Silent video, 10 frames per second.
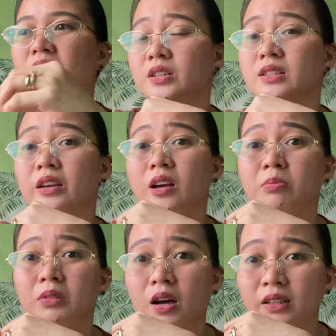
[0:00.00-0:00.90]
like a
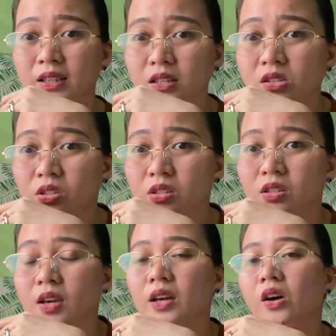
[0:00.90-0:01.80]
blockage.
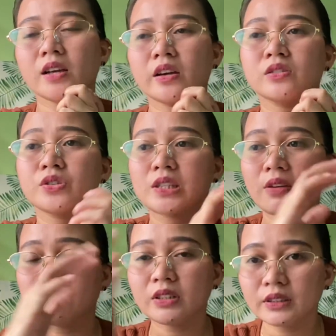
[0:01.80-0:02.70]

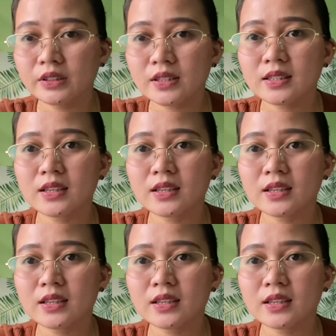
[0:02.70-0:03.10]
Hydrocephalus